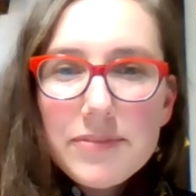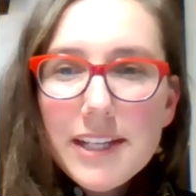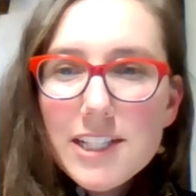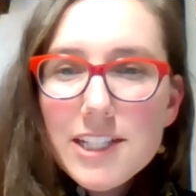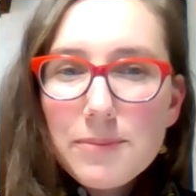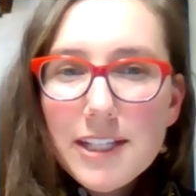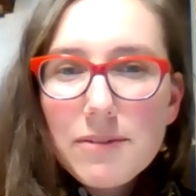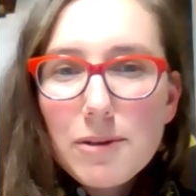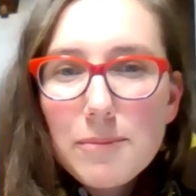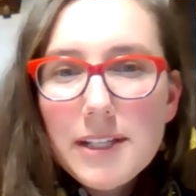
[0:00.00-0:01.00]
Next
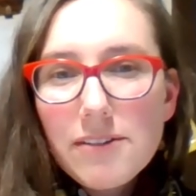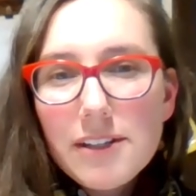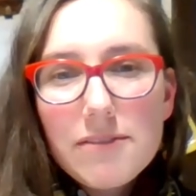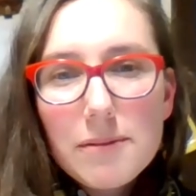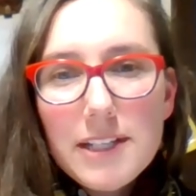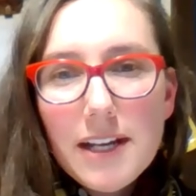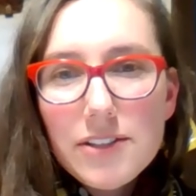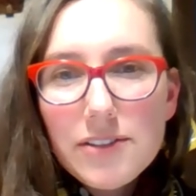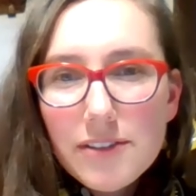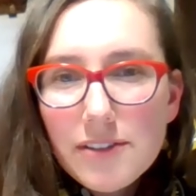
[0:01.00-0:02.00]
week, we'll be hearing from
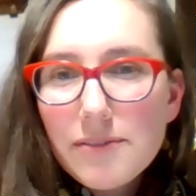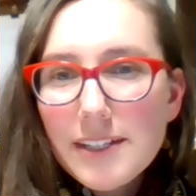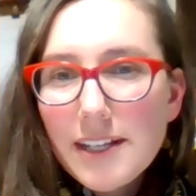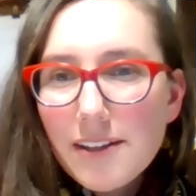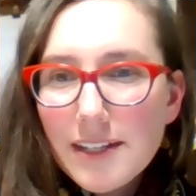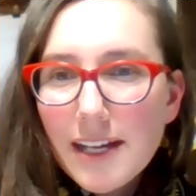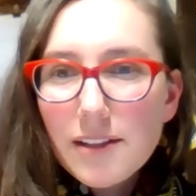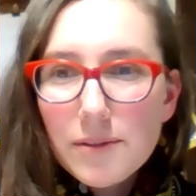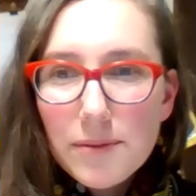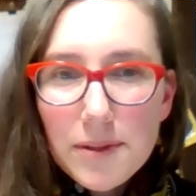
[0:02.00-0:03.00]
Dr. Renelle
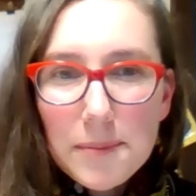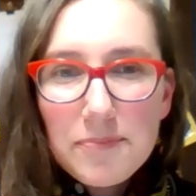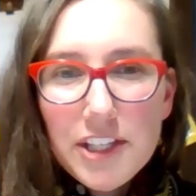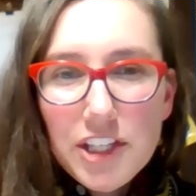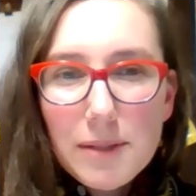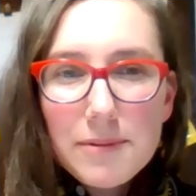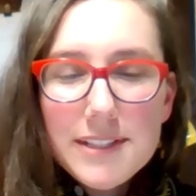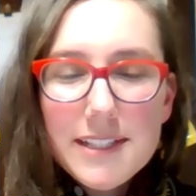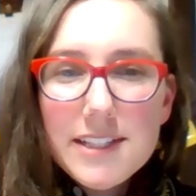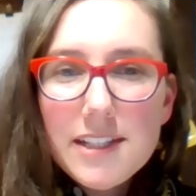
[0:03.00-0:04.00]
Knight Luth. She
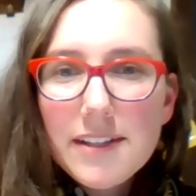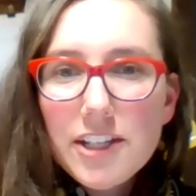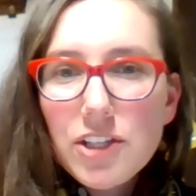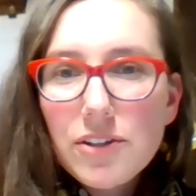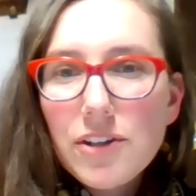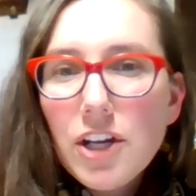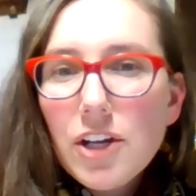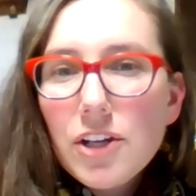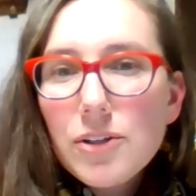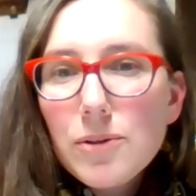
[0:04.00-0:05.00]
presents the lecture,
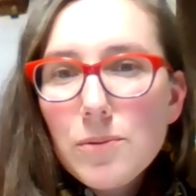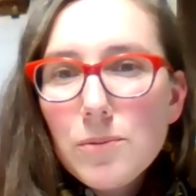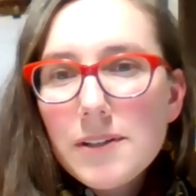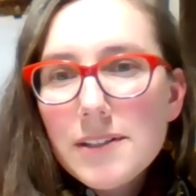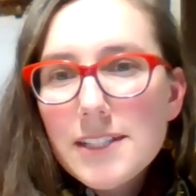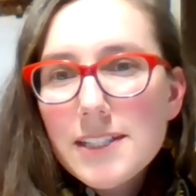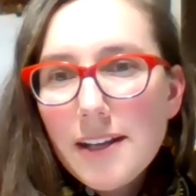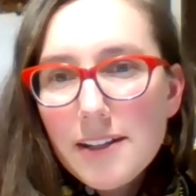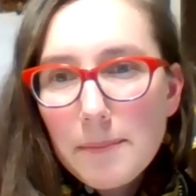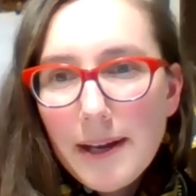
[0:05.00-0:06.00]
Who Was Lila